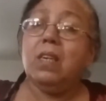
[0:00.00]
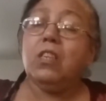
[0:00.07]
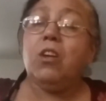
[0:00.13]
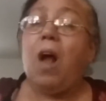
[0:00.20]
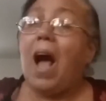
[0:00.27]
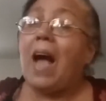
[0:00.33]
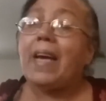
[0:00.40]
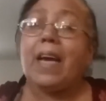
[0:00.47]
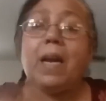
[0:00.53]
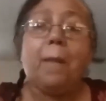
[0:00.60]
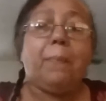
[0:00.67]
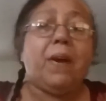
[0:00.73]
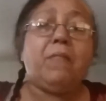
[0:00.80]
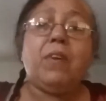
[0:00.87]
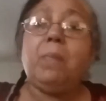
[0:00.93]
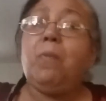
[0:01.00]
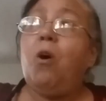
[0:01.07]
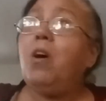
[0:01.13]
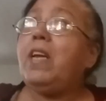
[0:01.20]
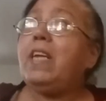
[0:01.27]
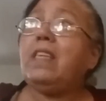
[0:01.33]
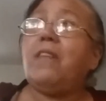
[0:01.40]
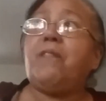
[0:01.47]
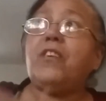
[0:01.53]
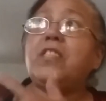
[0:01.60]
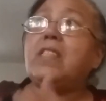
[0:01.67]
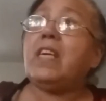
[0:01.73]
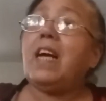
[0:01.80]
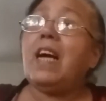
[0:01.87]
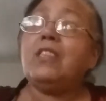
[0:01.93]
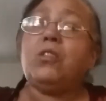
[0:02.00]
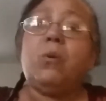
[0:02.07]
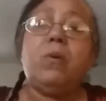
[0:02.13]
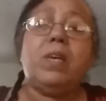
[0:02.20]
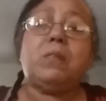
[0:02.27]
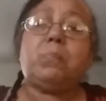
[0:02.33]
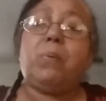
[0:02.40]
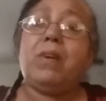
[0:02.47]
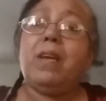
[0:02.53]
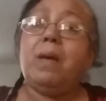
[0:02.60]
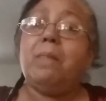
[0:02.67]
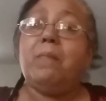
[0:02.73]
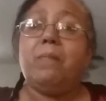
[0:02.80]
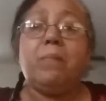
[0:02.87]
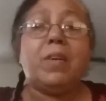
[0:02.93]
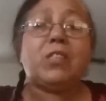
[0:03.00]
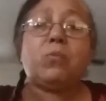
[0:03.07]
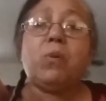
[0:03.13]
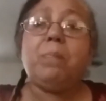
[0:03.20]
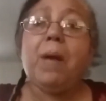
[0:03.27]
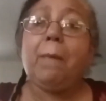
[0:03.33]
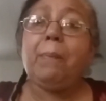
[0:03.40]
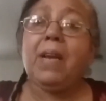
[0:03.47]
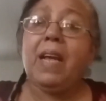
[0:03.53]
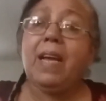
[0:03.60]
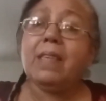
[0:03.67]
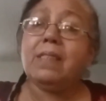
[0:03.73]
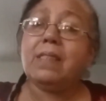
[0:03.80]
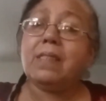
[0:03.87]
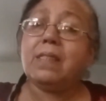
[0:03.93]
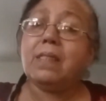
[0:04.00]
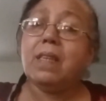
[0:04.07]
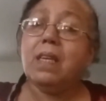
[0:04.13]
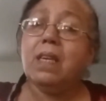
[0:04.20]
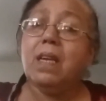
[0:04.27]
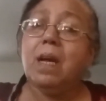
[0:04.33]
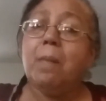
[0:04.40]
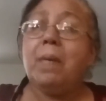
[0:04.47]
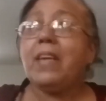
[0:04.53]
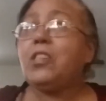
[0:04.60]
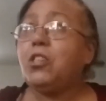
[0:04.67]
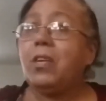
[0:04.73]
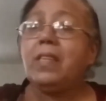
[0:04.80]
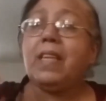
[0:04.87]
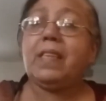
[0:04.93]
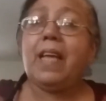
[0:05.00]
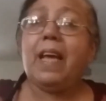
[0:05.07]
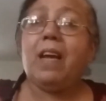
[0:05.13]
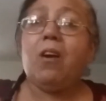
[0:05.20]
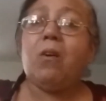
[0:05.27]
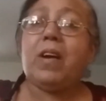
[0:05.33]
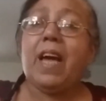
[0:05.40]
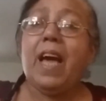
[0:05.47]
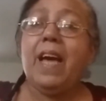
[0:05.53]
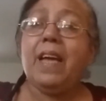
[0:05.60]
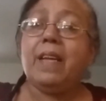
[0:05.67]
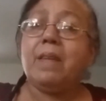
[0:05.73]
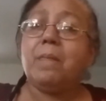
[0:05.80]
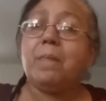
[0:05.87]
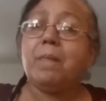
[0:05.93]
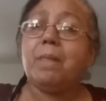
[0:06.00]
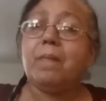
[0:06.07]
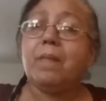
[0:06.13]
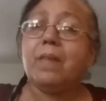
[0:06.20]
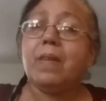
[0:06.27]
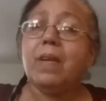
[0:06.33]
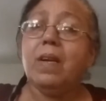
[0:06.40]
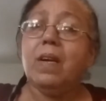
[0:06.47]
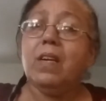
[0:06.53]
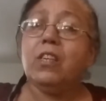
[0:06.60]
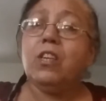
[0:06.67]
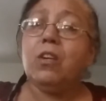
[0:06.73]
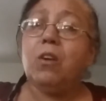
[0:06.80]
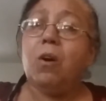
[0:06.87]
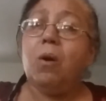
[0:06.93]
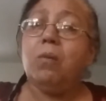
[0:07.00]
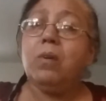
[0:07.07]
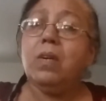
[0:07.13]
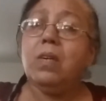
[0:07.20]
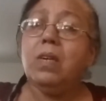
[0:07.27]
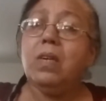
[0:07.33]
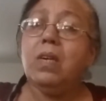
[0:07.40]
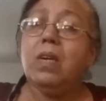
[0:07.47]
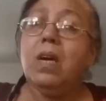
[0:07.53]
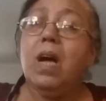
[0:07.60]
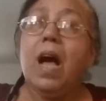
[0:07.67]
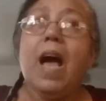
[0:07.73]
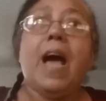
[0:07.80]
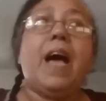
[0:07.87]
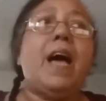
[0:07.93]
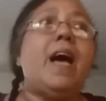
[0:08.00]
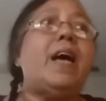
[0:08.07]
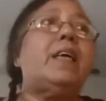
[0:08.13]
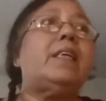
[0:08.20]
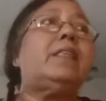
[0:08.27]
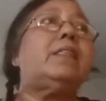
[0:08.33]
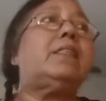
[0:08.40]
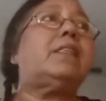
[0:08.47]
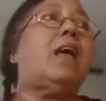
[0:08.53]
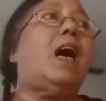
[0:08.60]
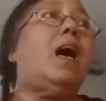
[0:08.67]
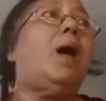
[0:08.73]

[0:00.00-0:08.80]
You know, I get up every morning. The first thing I do is mess with my plants. Make sure that they're okay. You know. And